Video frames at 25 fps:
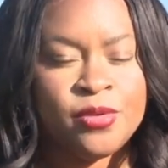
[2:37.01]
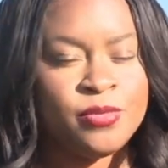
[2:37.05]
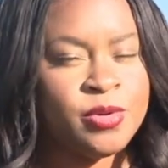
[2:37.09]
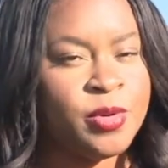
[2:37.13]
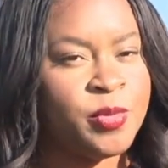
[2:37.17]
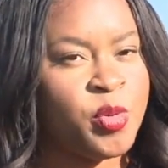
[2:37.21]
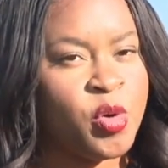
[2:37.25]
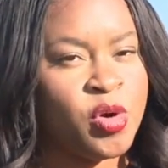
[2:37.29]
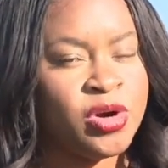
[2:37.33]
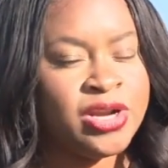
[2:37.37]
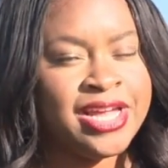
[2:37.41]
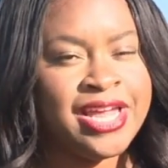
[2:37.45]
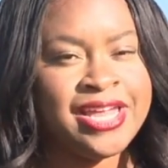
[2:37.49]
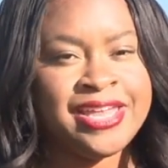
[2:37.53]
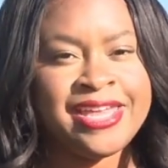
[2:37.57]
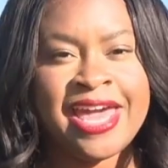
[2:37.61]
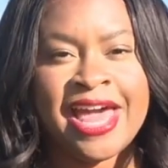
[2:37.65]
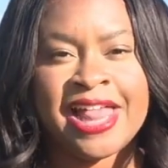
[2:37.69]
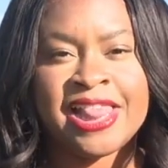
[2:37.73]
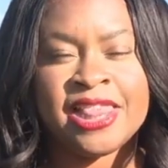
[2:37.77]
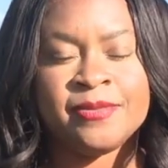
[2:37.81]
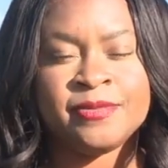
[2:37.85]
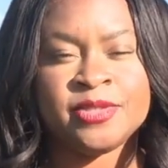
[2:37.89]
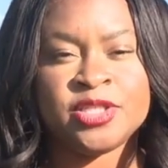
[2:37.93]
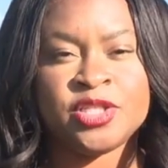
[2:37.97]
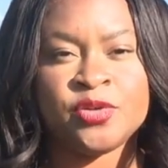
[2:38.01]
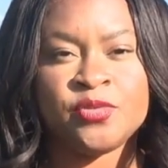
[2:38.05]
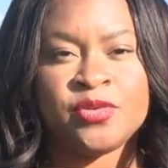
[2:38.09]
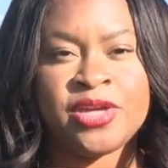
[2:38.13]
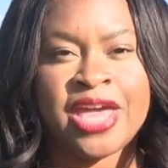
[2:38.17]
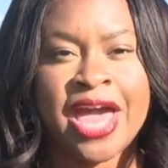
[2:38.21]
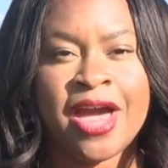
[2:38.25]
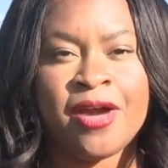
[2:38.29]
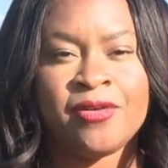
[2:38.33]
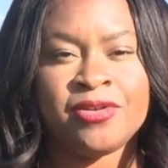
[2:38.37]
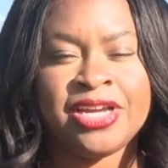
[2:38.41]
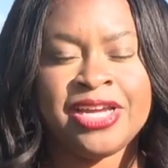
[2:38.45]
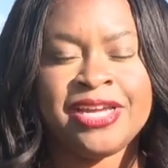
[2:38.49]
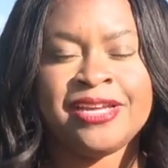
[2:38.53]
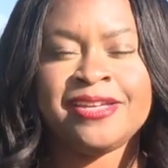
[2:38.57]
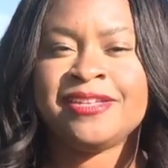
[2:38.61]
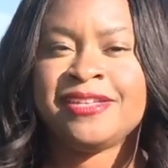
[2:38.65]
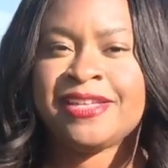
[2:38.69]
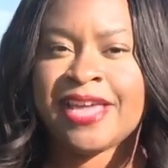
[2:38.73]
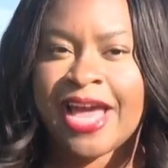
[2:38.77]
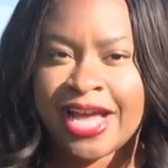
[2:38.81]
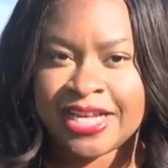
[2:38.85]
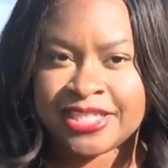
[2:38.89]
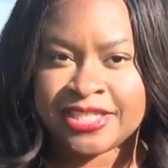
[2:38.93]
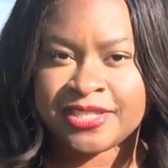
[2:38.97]
Reporting in Kalamazoo County,
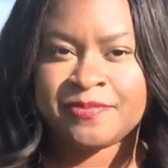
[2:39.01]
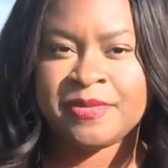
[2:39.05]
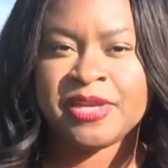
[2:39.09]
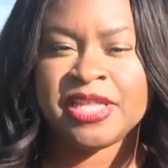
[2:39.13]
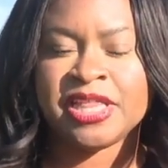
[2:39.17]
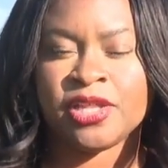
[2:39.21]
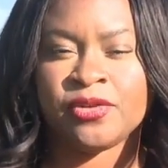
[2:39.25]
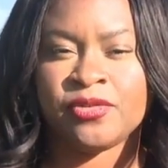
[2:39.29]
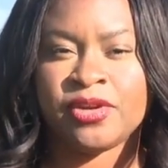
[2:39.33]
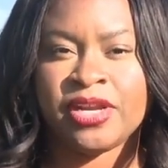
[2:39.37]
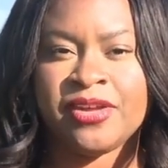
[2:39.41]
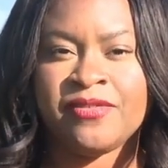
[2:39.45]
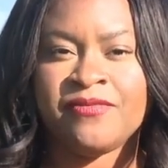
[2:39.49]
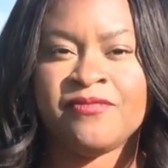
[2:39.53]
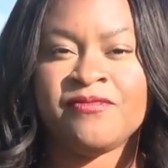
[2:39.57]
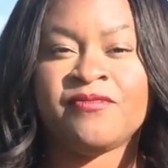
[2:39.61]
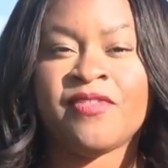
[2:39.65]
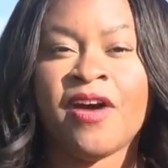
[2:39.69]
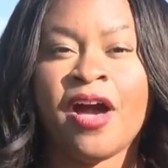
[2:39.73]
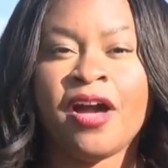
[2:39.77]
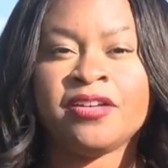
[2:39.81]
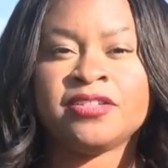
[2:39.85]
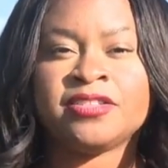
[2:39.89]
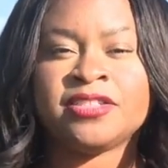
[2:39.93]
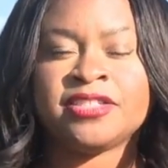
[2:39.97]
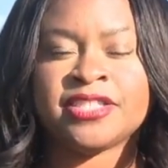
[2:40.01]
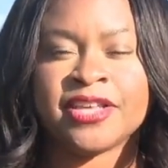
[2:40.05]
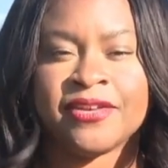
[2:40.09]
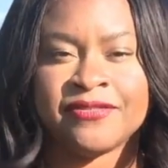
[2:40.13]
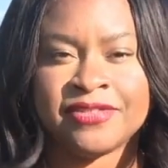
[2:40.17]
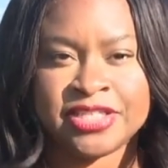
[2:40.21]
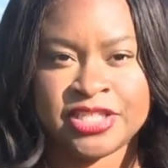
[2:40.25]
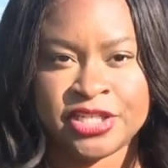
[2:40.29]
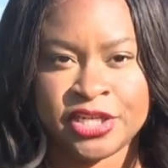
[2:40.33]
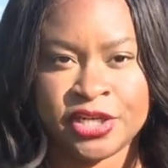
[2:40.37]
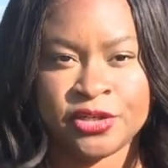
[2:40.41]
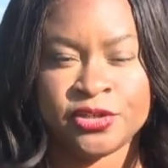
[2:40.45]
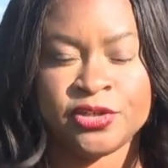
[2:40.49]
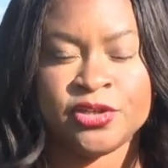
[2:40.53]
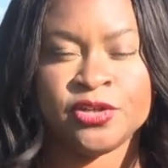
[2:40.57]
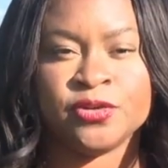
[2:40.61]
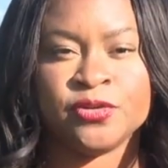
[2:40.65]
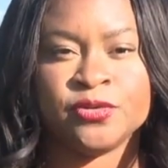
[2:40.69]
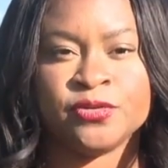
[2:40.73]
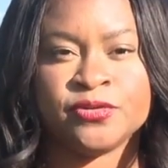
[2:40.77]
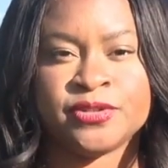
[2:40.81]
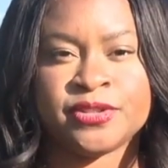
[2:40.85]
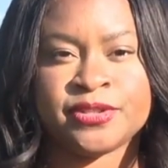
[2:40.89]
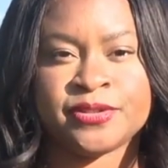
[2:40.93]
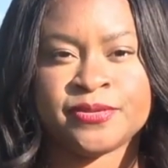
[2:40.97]
Yasmi Ludi, Fox seventeen
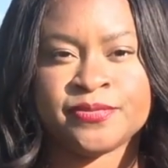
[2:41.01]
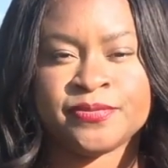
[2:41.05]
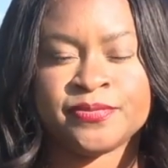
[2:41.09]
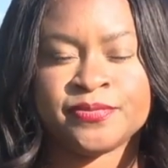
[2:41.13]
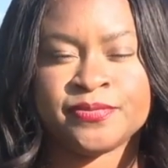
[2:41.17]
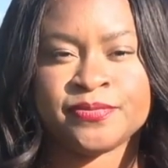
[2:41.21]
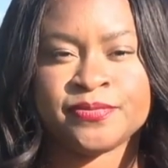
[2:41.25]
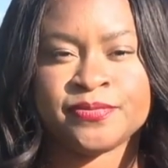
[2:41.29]
News.